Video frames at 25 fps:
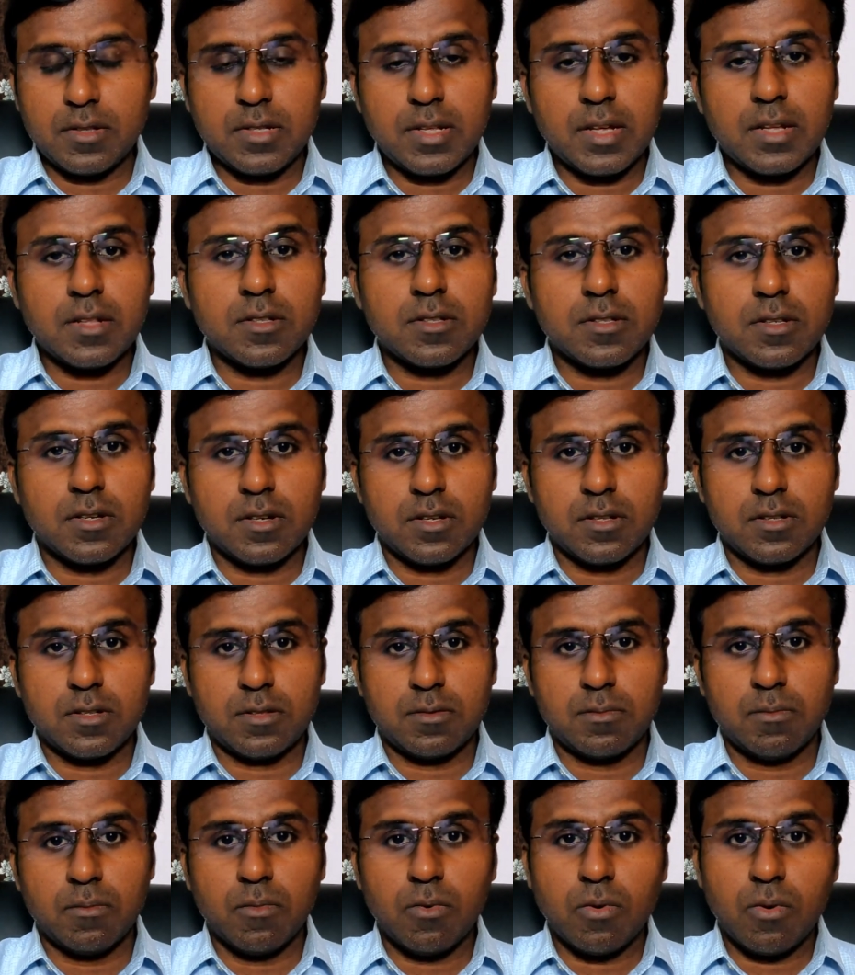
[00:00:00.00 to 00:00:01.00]
In a sense, it
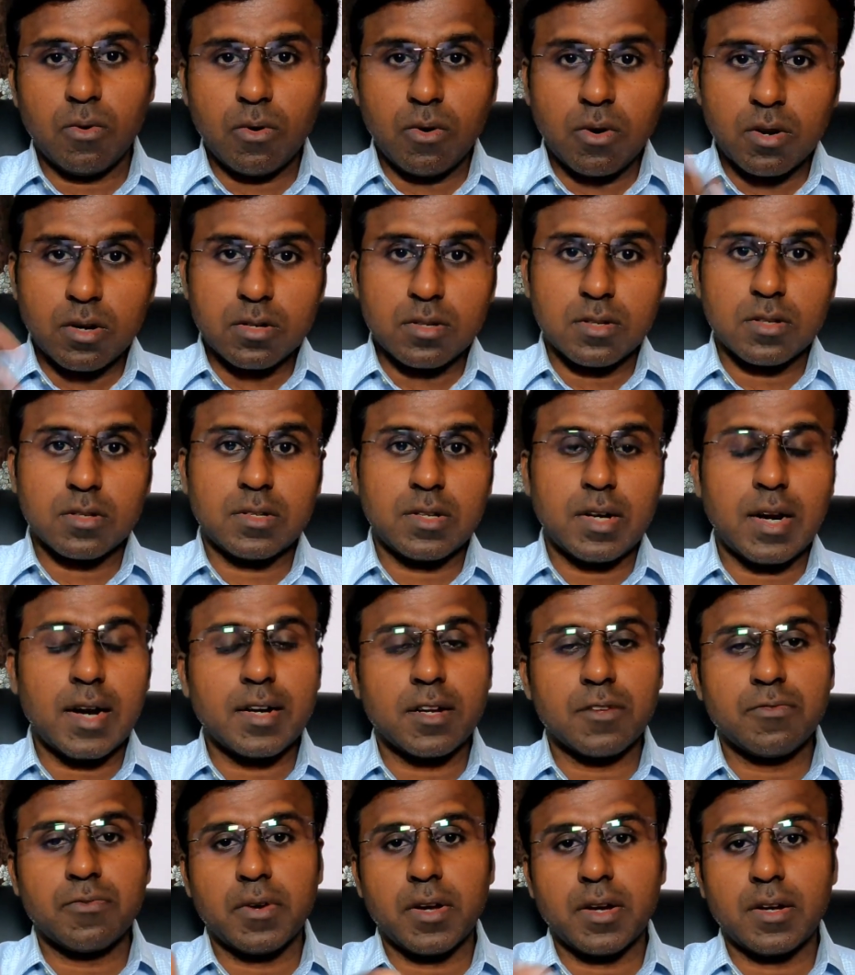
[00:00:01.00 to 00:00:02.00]
is more
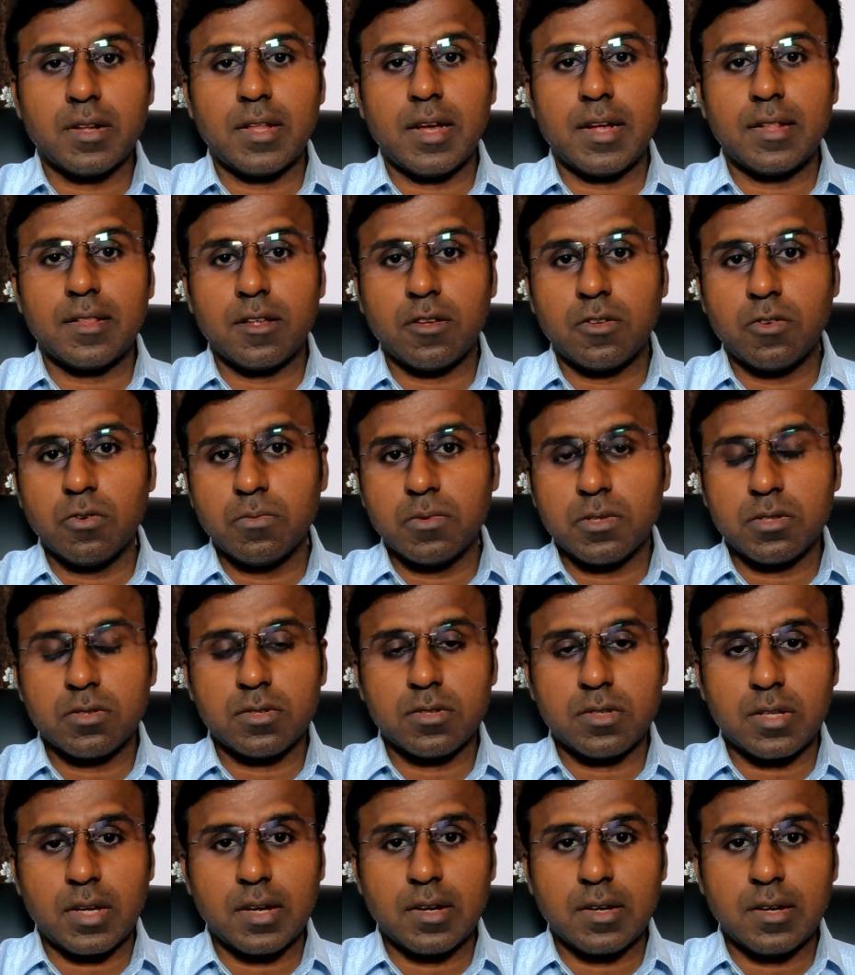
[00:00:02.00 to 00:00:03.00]
stratified than the human
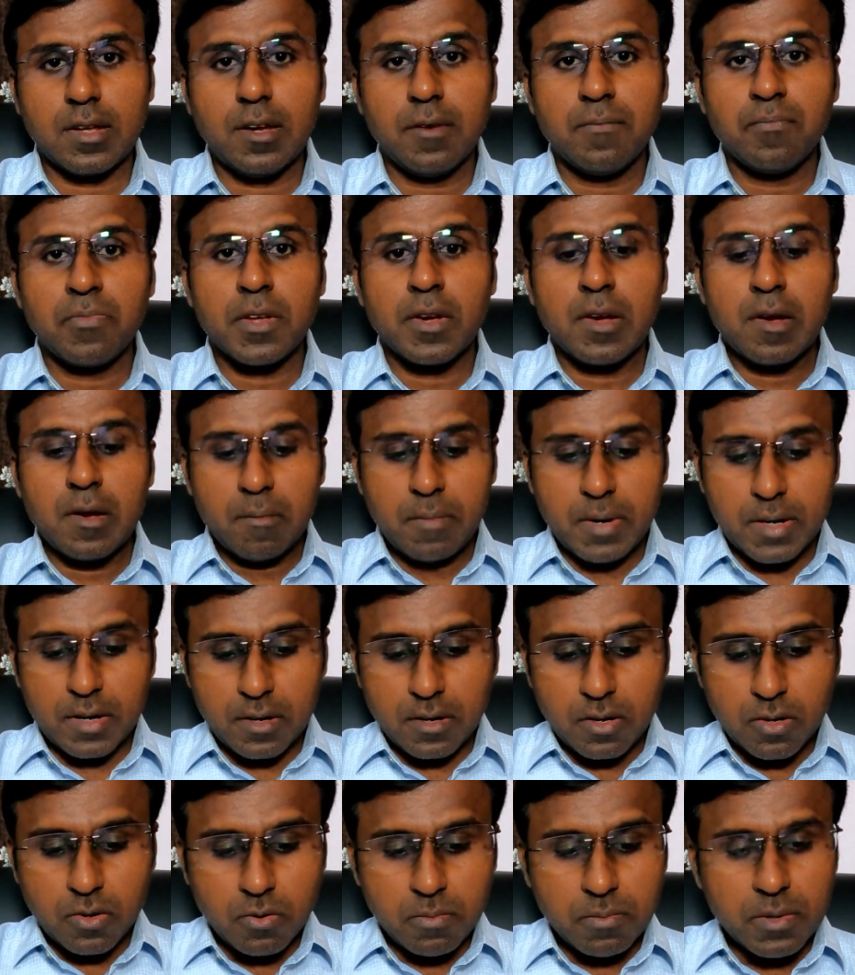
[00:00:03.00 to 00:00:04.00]
society.
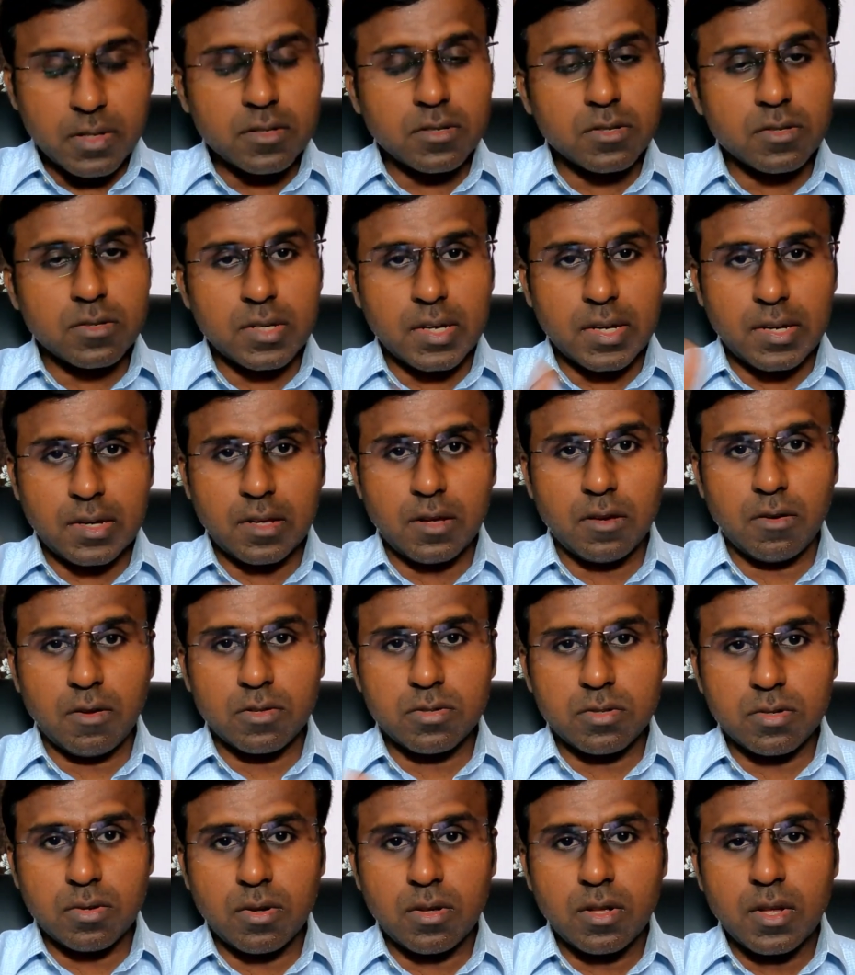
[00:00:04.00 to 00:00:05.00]
But in human society
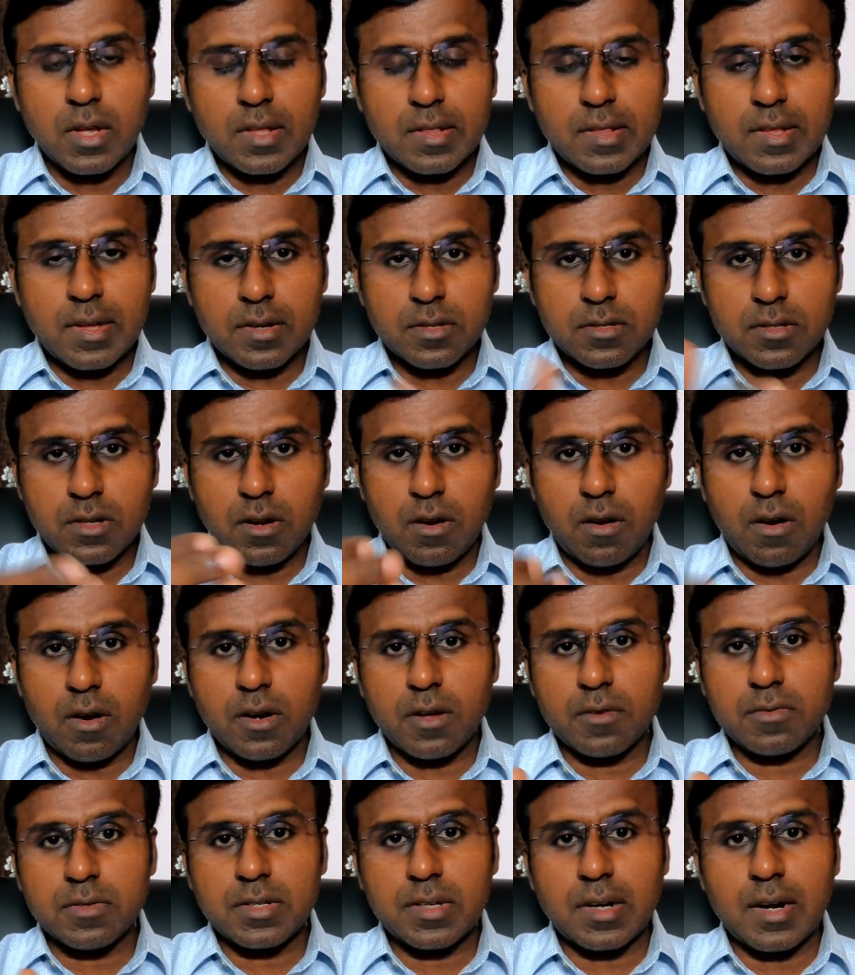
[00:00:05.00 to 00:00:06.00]
also, there is a
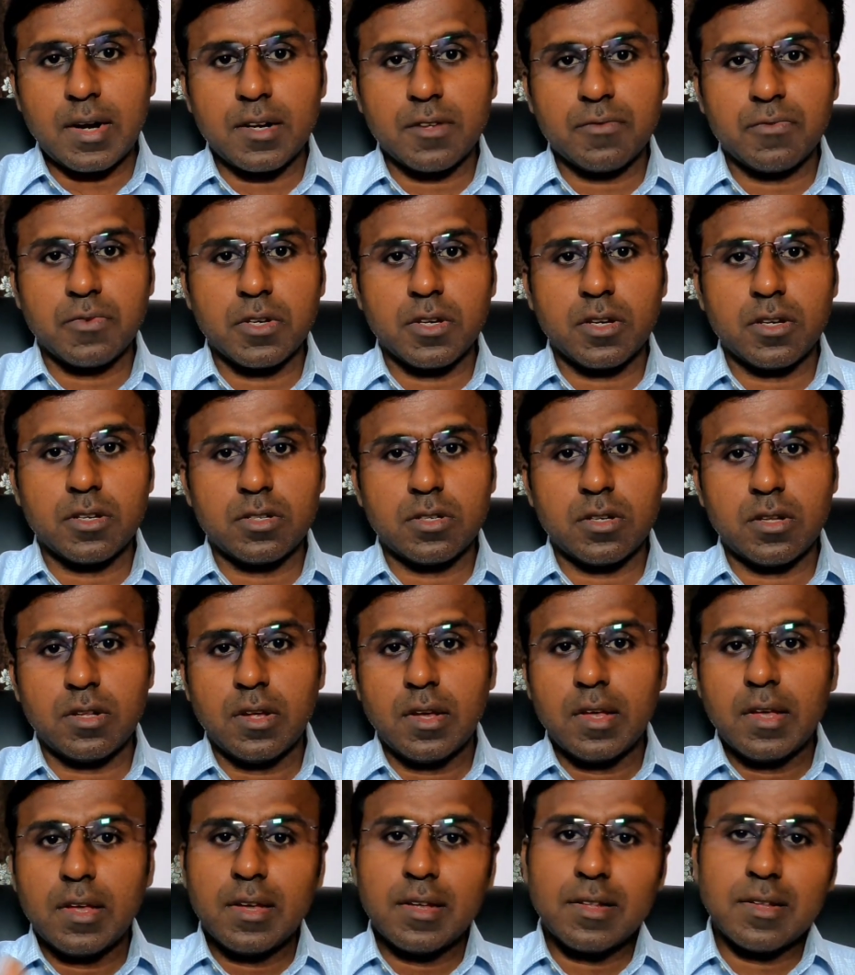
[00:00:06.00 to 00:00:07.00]
lot of
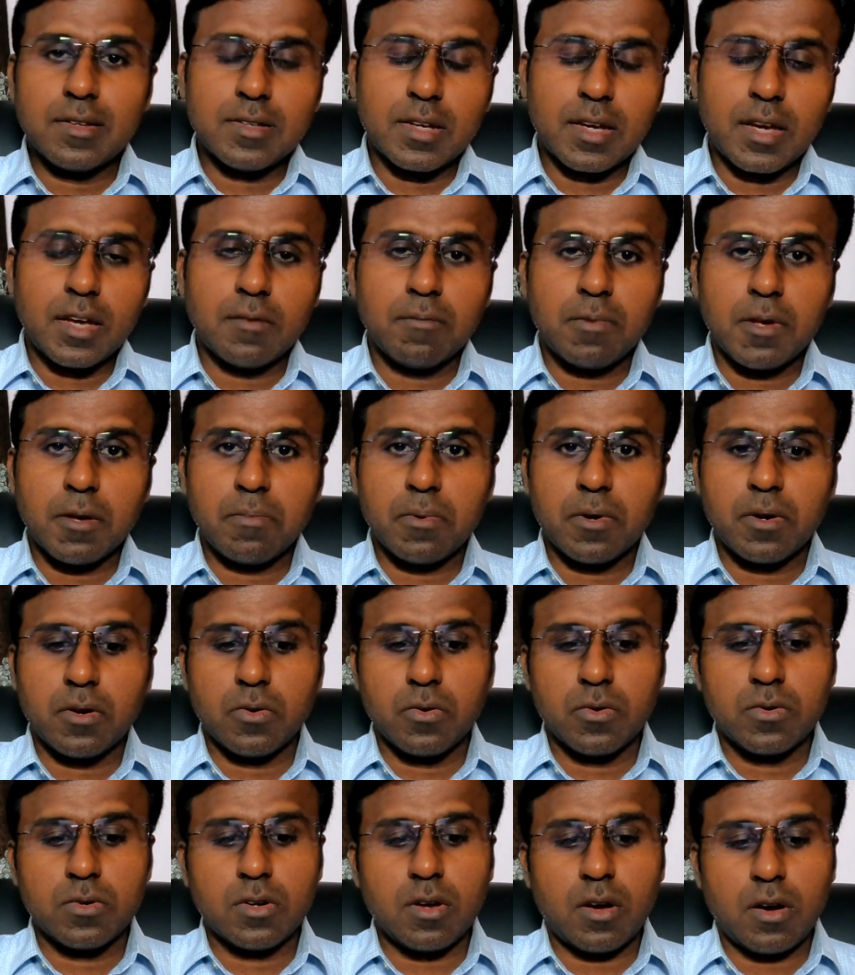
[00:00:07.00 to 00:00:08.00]
stratification. In the second paper,
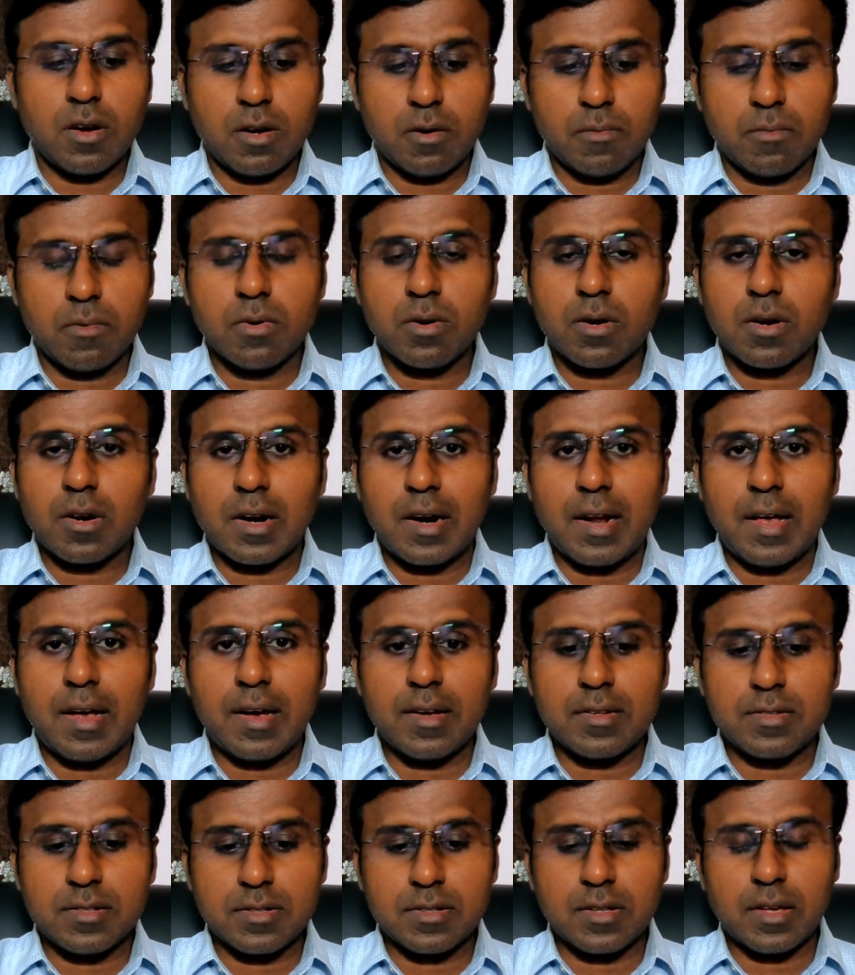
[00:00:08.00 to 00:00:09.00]
you talk about
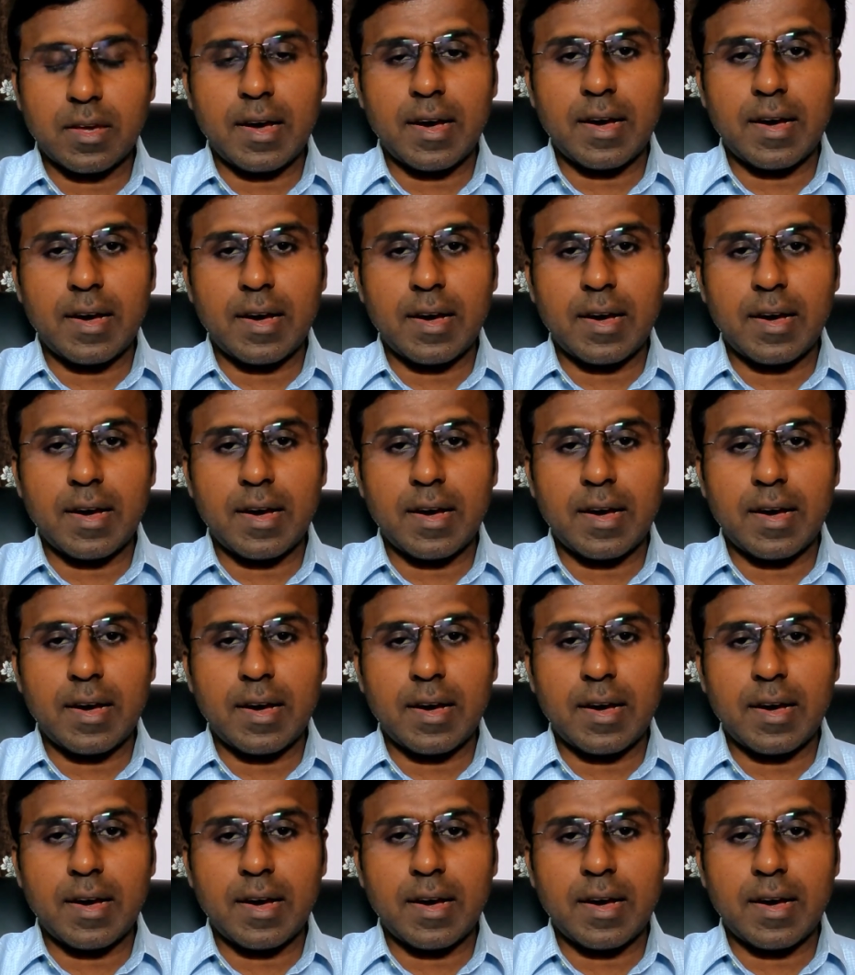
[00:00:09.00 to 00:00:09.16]
class,